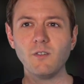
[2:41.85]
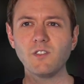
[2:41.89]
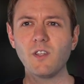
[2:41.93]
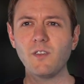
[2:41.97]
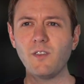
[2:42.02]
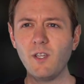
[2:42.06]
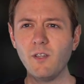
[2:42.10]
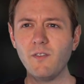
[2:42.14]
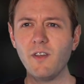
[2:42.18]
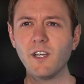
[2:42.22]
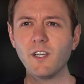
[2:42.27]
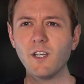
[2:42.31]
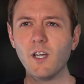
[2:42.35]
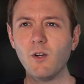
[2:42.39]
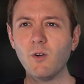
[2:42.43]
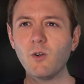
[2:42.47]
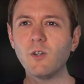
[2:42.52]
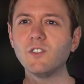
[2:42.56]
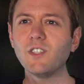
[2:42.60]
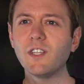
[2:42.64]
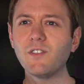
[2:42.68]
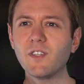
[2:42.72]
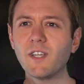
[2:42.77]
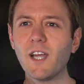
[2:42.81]
Is it Theo van Gogh,
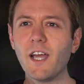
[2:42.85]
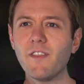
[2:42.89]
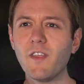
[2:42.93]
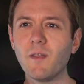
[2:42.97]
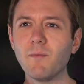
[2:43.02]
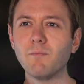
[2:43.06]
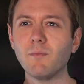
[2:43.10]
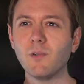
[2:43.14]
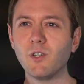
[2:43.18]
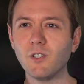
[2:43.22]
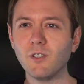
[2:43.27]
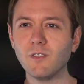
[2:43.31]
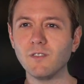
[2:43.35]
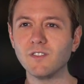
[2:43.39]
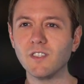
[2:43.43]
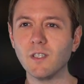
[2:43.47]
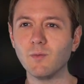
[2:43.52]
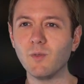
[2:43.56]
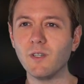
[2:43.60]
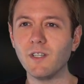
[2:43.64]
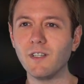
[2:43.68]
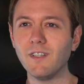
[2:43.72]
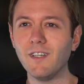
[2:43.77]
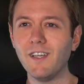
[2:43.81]
or is that the guy that murdered
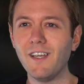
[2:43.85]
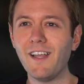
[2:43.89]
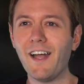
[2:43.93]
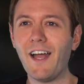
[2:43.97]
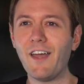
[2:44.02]
someone?